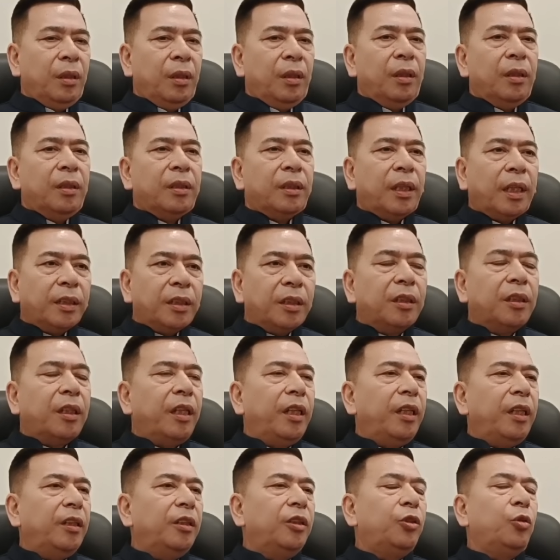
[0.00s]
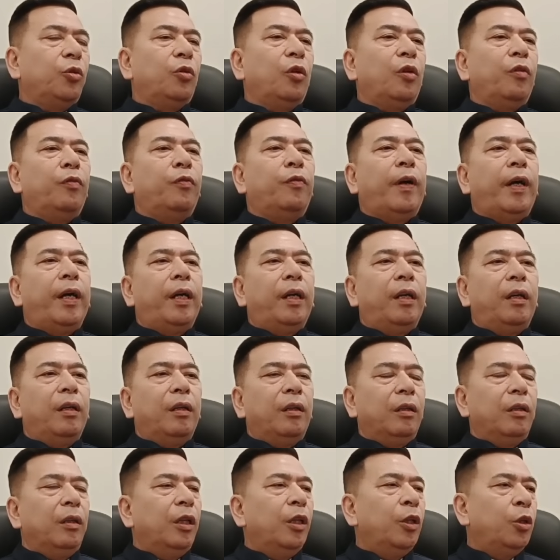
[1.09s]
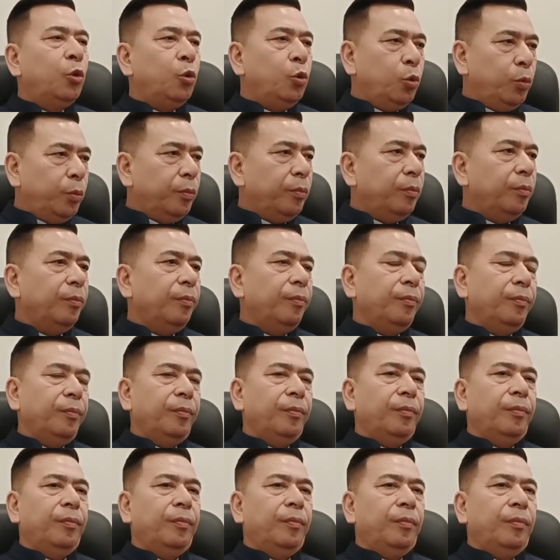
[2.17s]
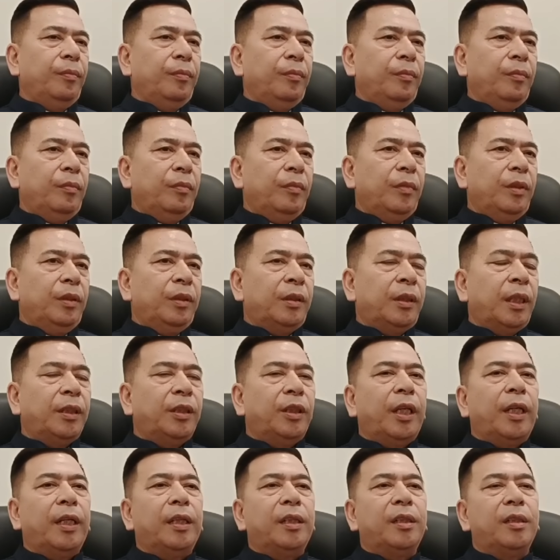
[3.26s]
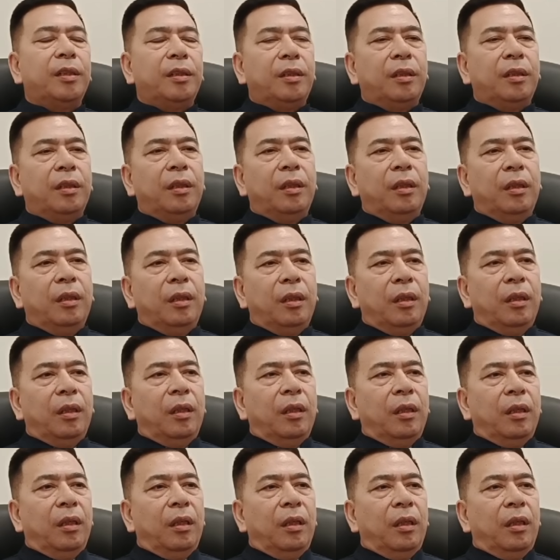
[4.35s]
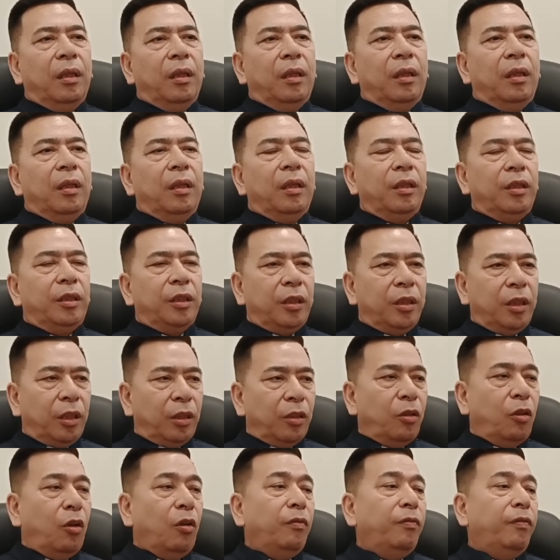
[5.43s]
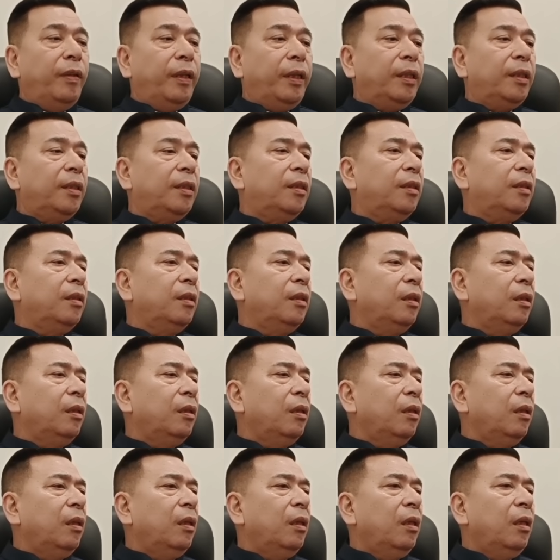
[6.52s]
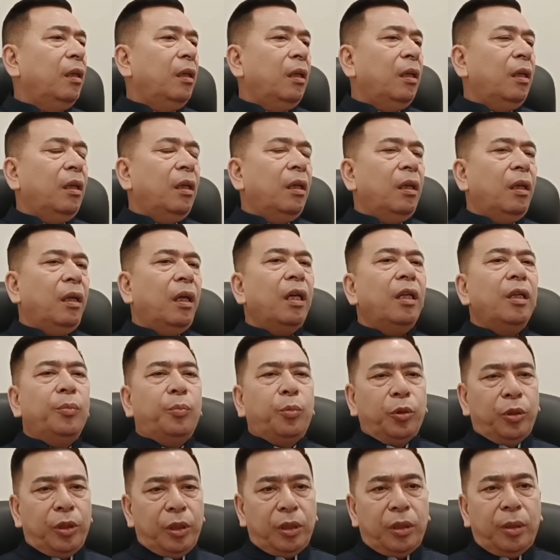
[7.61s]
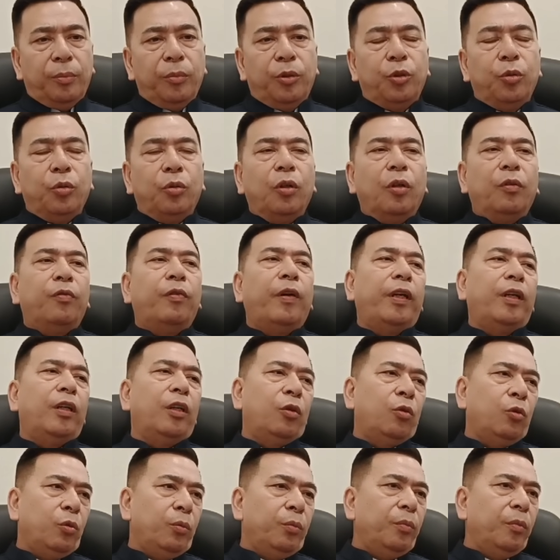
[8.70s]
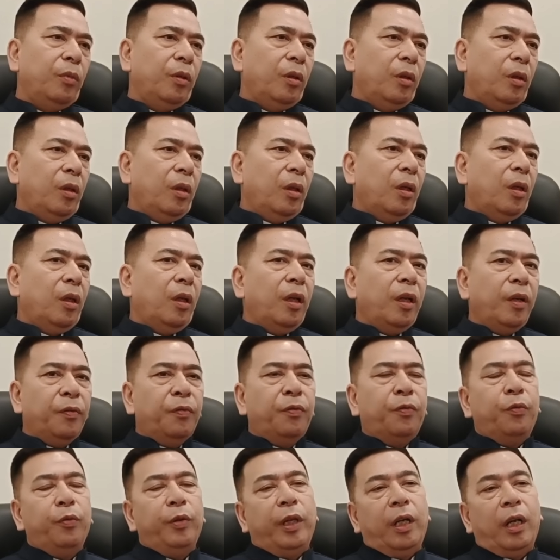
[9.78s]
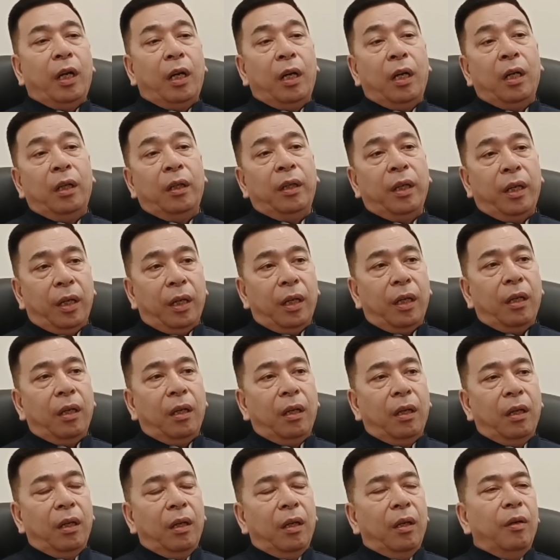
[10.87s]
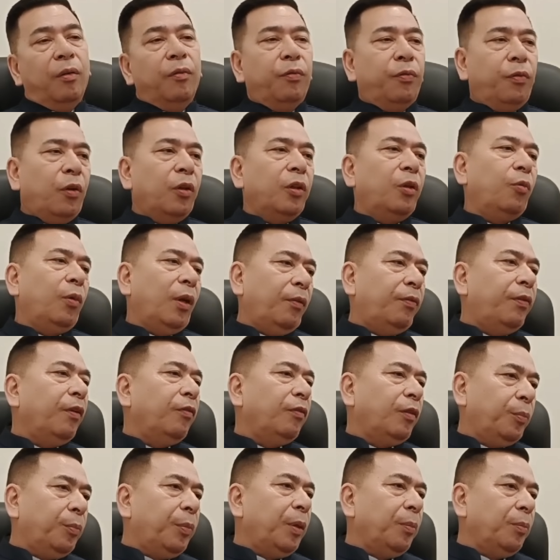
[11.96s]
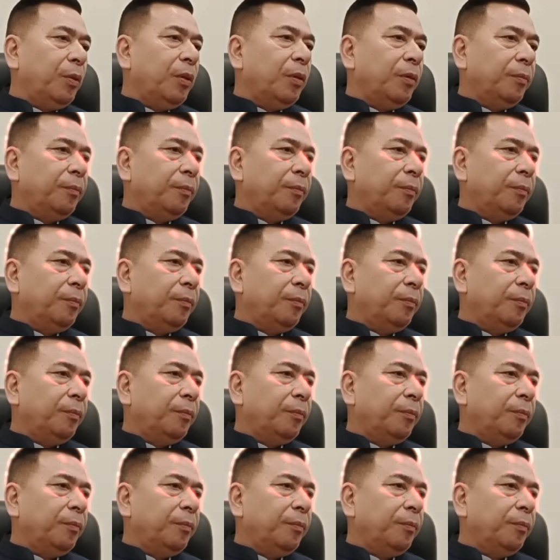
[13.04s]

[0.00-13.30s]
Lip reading: such things should not find a room, such as internal conflicts and nepotism should not find a room if we are there for the welfare of the people.